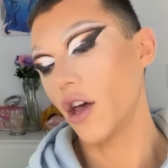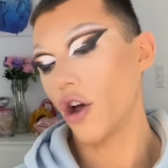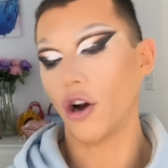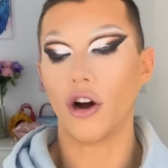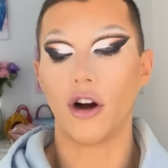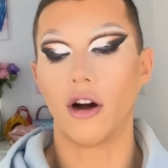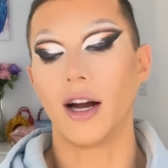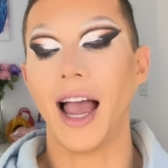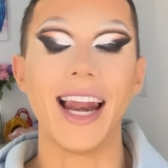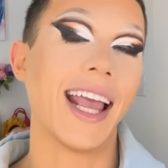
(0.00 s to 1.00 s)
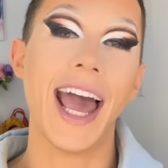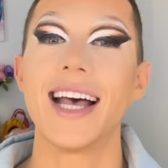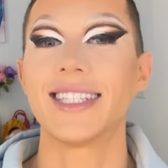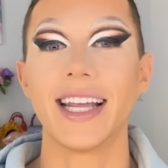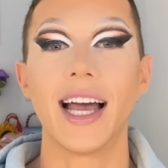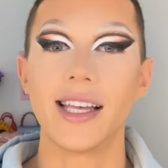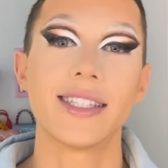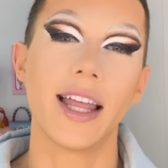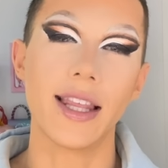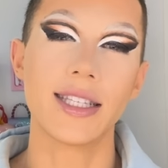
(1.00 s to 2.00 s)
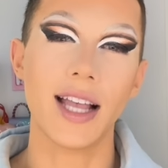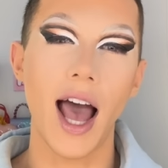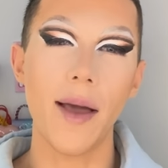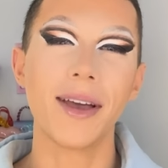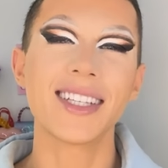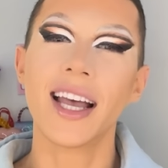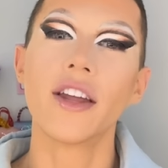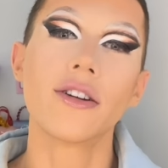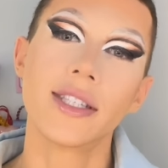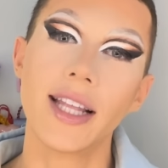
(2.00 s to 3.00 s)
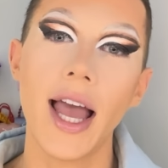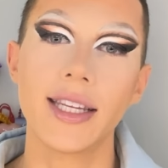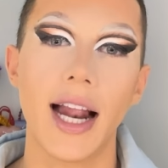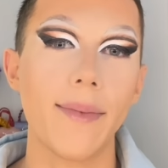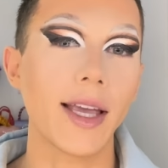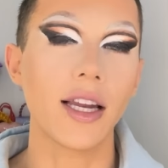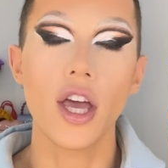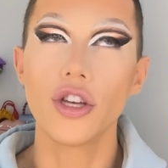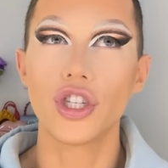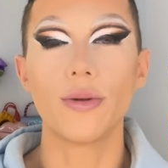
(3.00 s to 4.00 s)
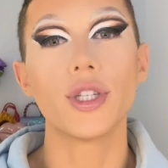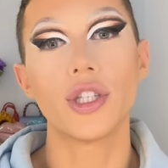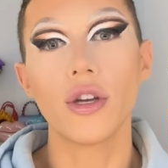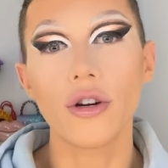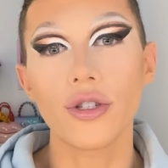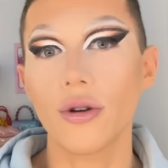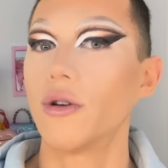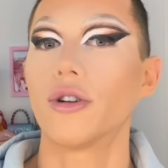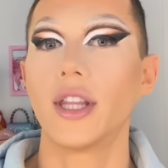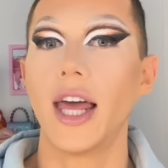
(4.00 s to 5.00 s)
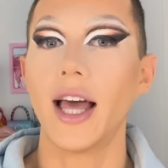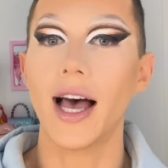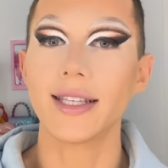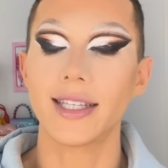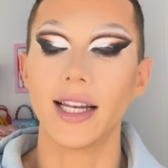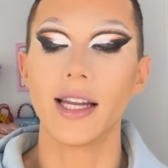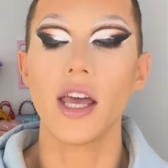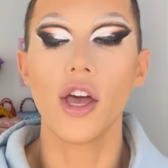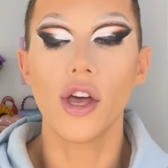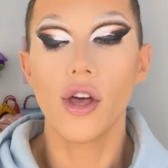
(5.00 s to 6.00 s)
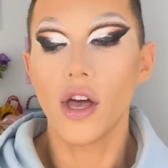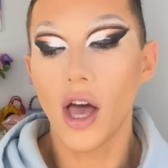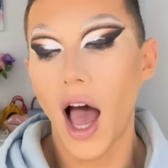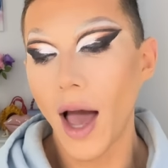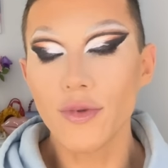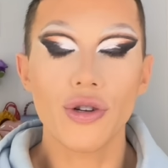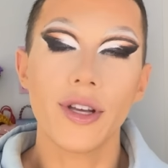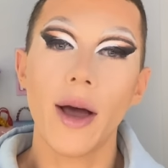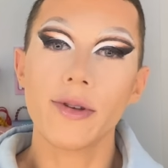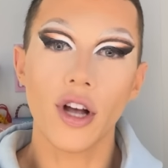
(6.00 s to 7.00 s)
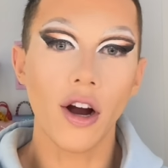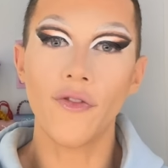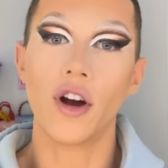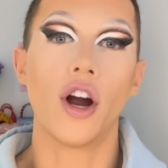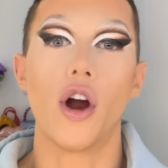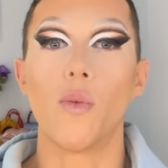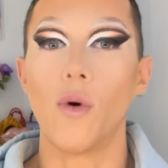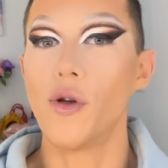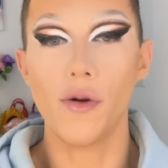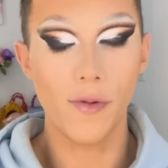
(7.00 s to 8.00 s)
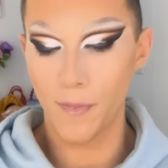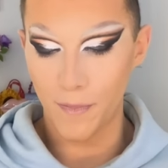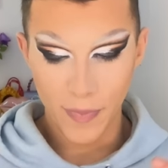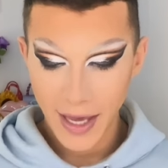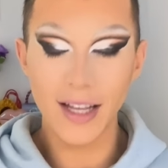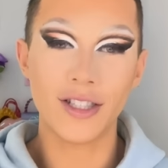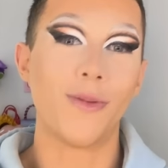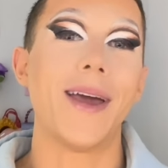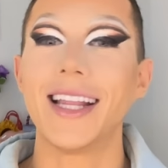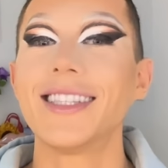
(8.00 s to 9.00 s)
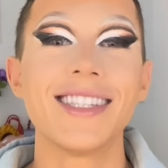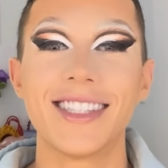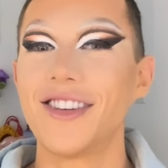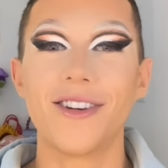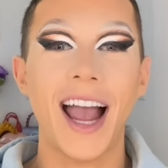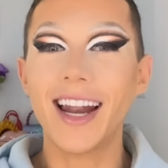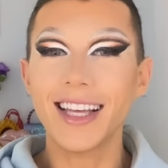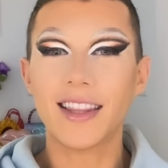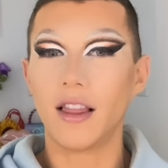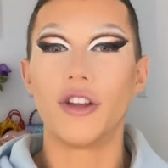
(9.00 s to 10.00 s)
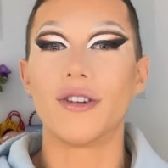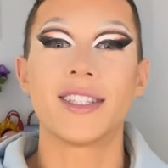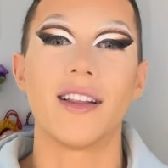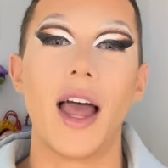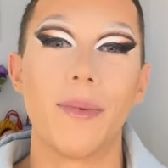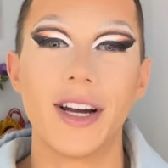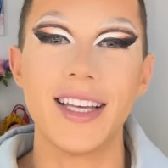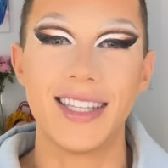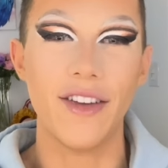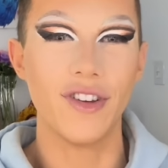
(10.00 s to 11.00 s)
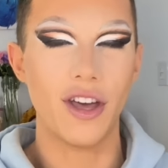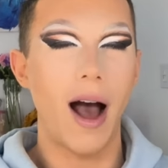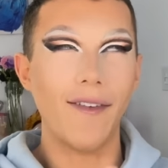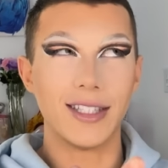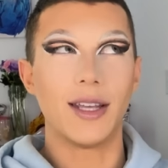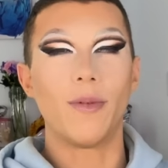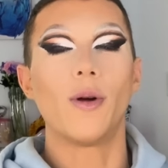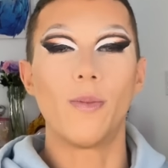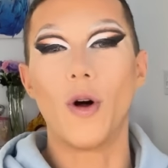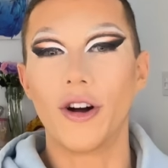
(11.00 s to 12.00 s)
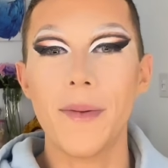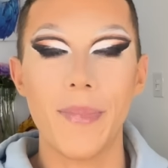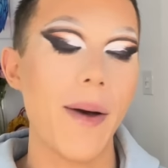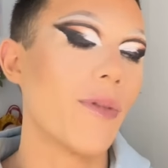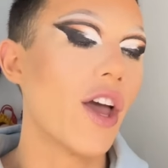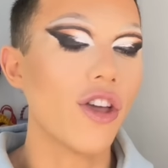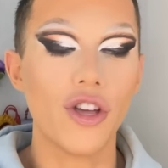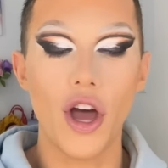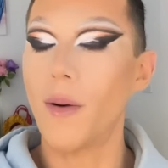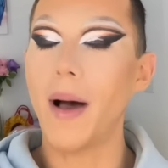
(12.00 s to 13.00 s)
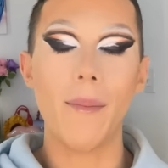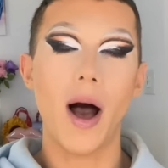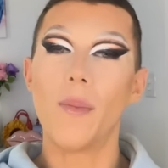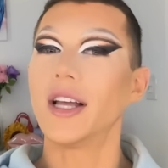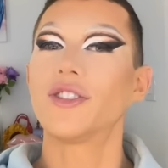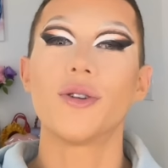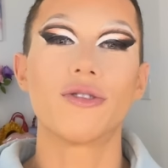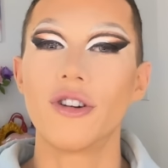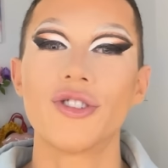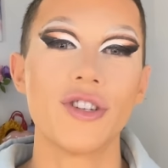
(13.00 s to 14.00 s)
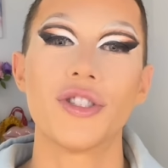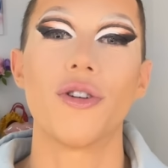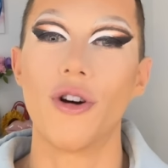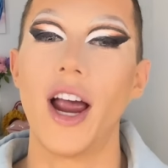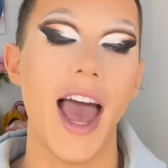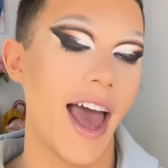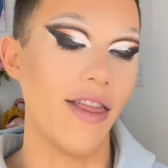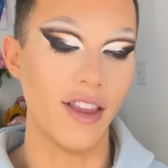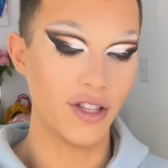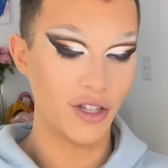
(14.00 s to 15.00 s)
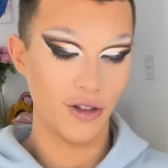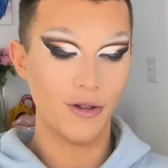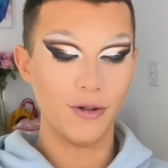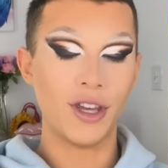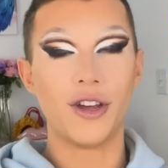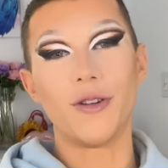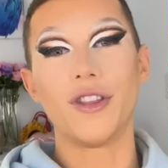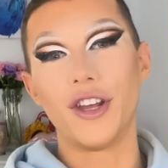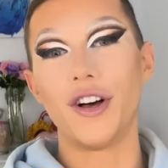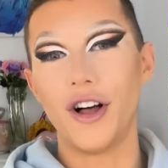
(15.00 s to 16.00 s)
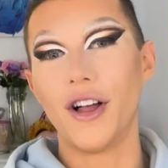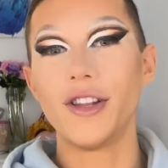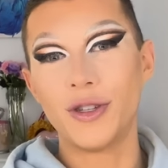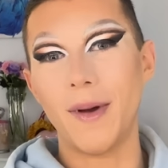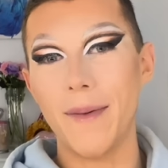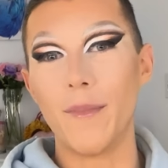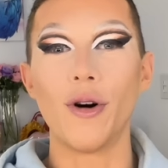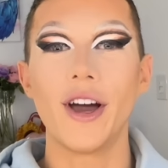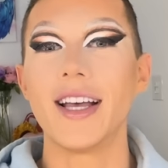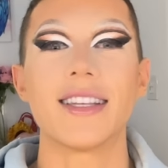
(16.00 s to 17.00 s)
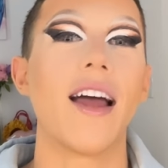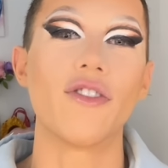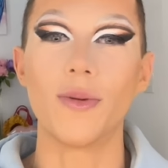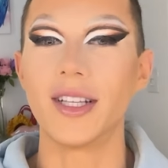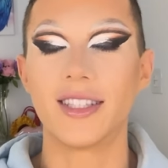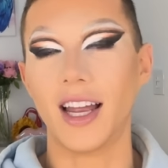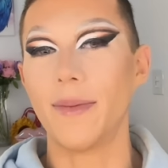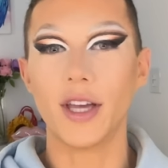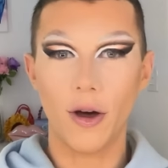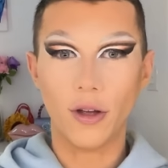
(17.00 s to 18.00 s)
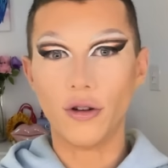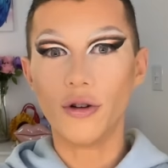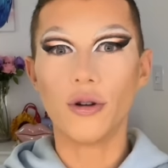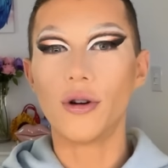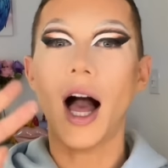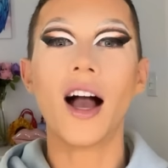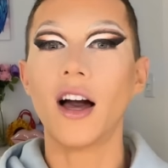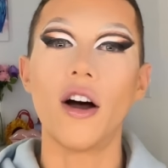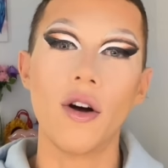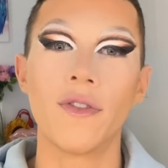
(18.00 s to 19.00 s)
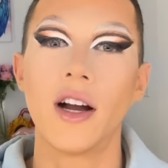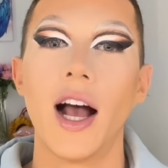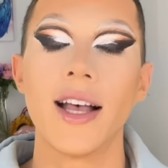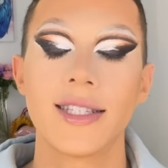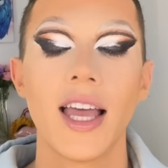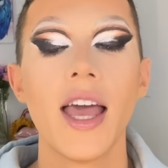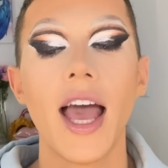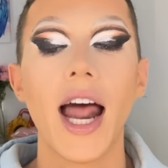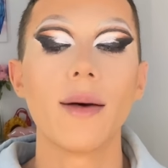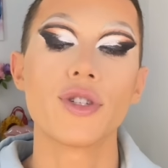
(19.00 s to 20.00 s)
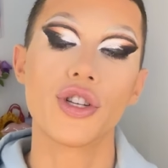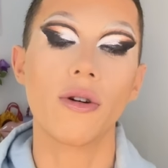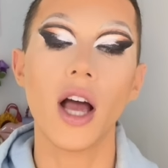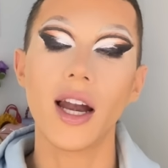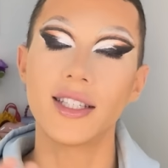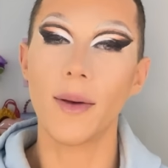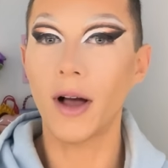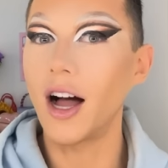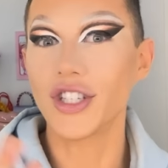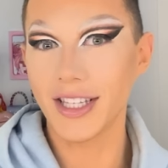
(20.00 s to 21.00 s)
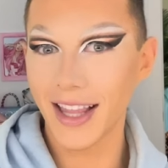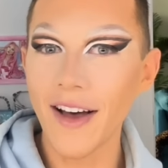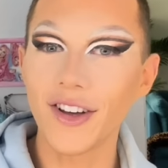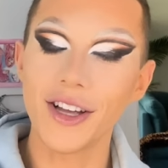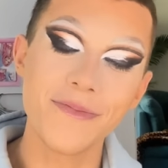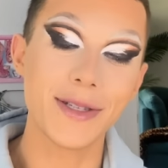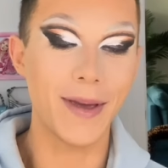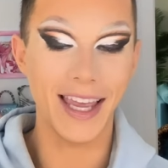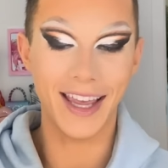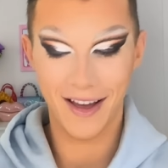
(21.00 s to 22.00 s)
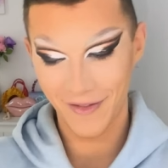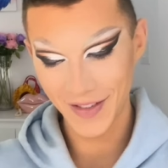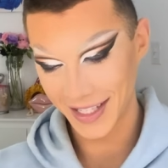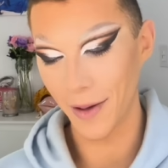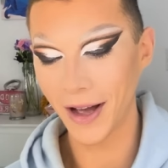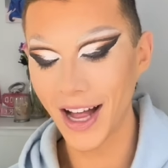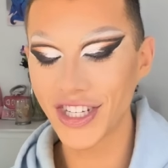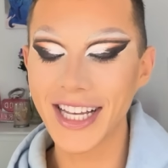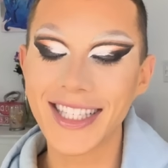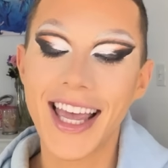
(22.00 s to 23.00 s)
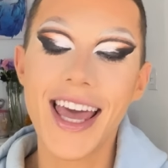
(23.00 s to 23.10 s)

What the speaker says: her kind of casting us to the side because I understand it. I mean, she was 2 years older than us, and I'm sure that was hard for her. Being twins, you're kind of like the little celebrities, even though obviously we weren't. But, you know, my mom went to a grocery store and the two cute little twin boys, everyone's going to be going goo goo gaga over us. And I'm sure on a subconscious level, speaking of subconscious,